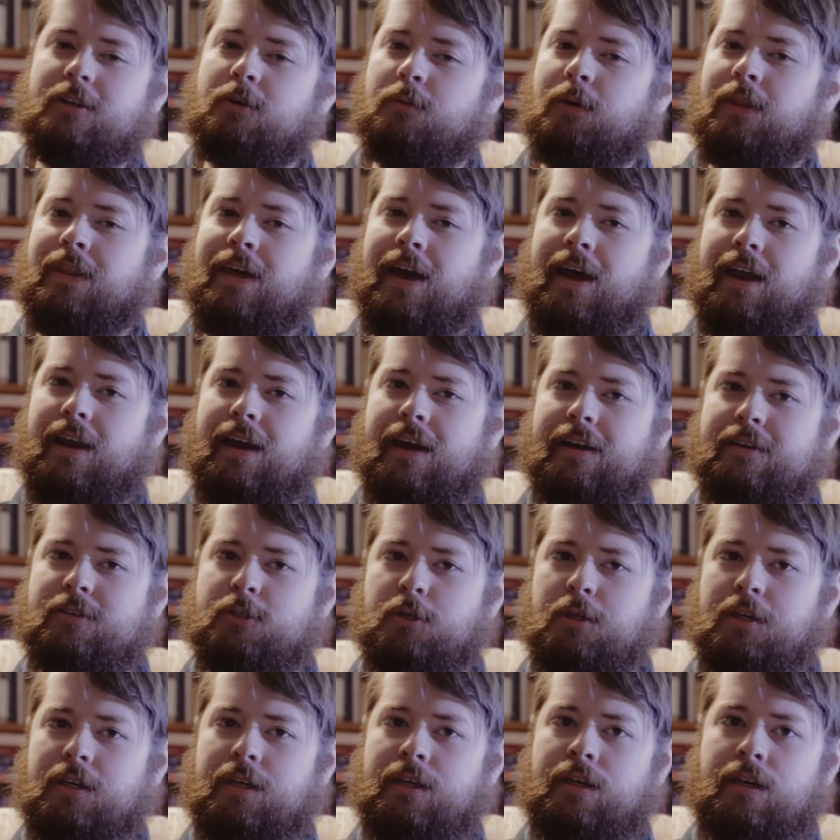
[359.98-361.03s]
to when that
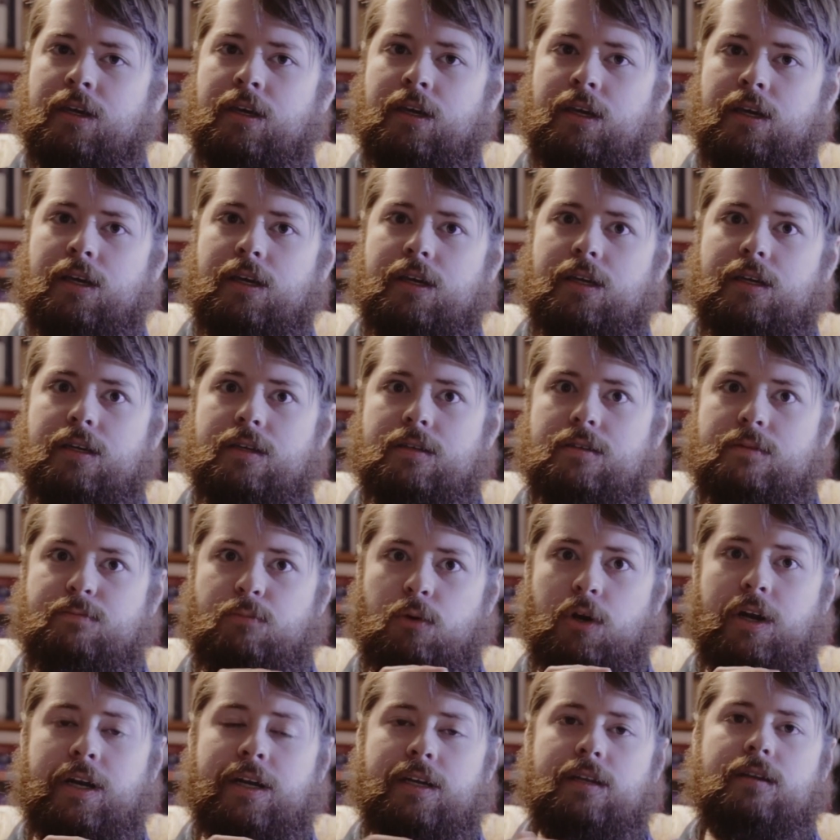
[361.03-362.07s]
actually is
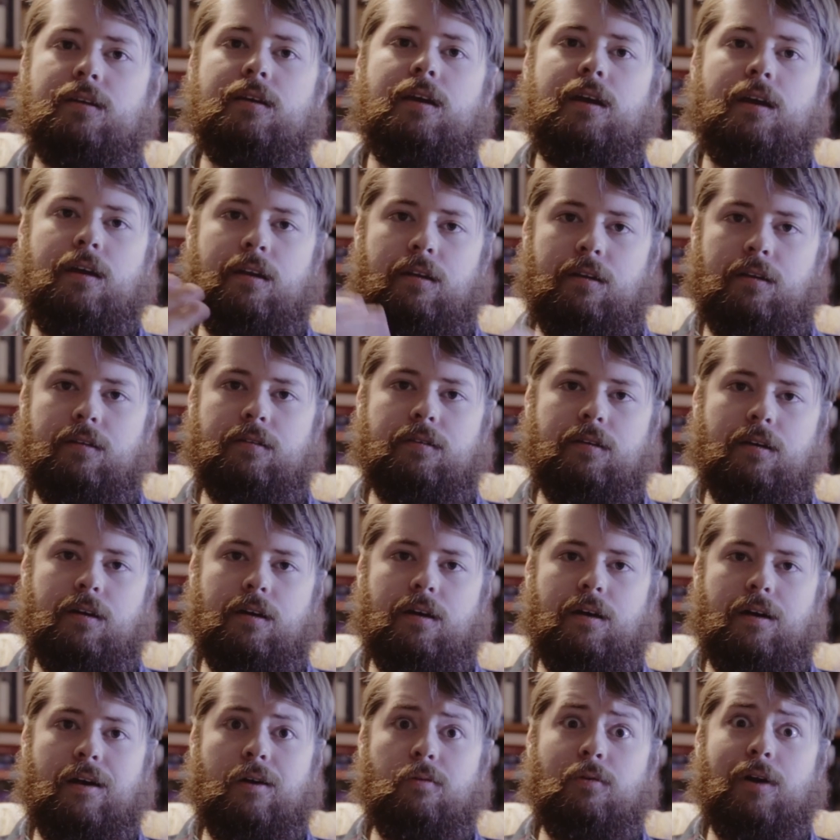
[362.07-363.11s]
printed and
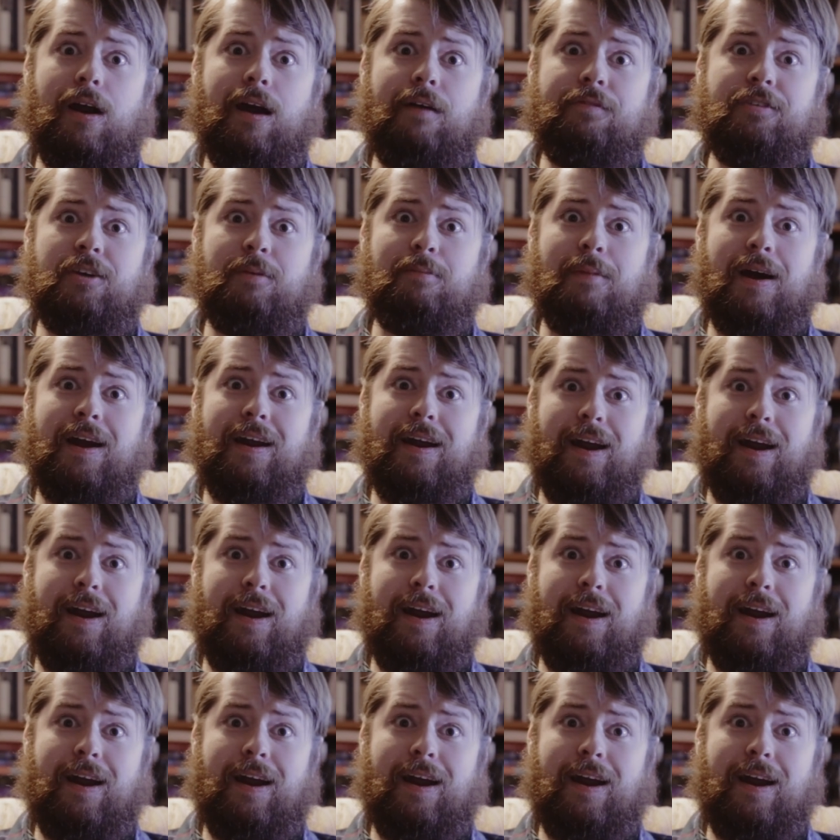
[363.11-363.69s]
arrives at my